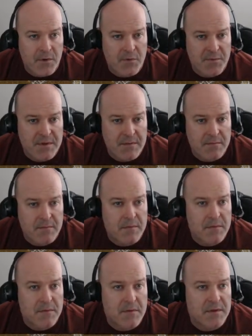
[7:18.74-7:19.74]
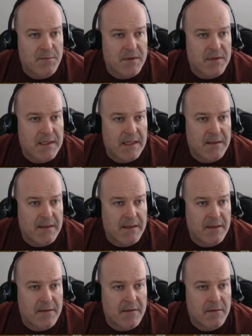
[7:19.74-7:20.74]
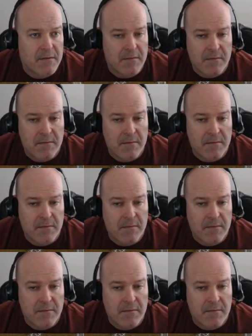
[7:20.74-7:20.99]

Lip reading: Oops. Let's put that in there.